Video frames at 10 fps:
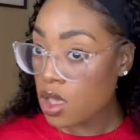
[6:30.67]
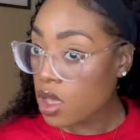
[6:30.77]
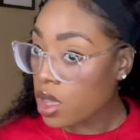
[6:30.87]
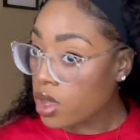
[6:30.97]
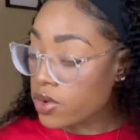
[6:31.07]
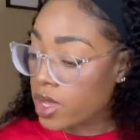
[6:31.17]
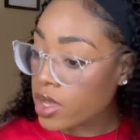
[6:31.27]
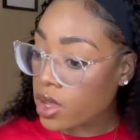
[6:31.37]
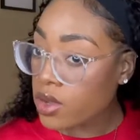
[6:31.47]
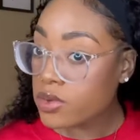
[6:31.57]
Okay,
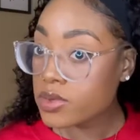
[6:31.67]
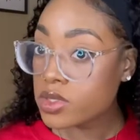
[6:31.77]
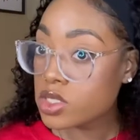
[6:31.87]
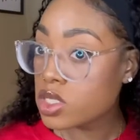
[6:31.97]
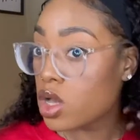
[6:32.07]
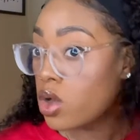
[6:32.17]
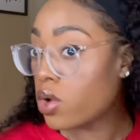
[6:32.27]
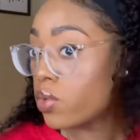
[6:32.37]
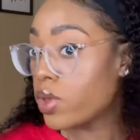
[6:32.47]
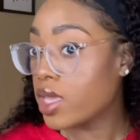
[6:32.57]
y'all, so
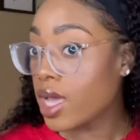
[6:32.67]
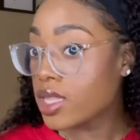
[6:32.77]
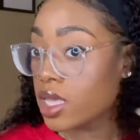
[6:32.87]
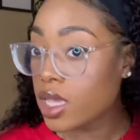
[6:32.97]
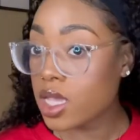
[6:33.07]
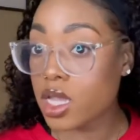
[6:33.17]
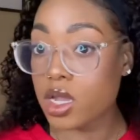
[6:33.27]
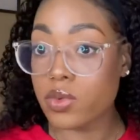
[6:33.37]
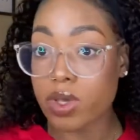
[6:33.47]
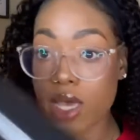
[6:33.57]
we got the
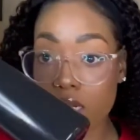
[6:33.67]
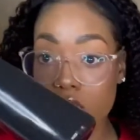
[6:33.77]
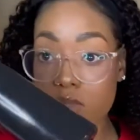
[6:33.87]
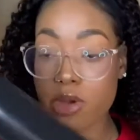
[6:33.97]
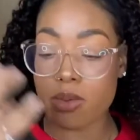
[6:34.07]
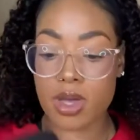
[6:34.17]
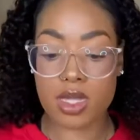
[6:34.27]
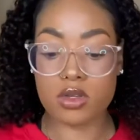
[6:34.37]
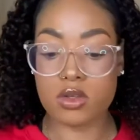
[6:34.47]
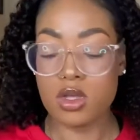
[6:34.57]
hair, we got our spray
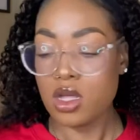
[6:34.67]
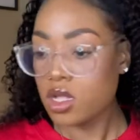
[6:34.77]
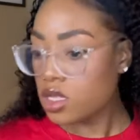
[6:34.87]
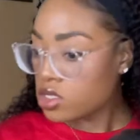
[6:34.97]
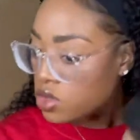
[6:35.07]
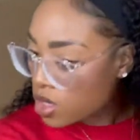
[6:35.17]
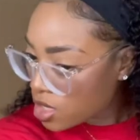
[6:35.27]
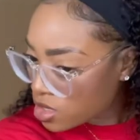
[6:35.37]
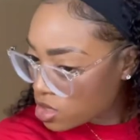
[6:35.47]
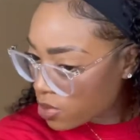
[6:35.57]
bottle. Let's go ahead
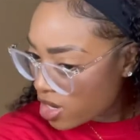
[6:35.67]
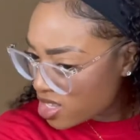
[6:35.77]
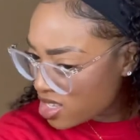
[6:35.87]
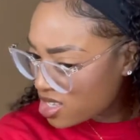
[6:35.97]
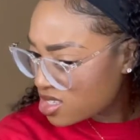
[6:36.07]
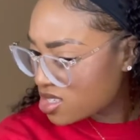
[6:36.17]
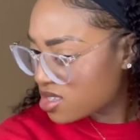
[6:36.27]
and spray this.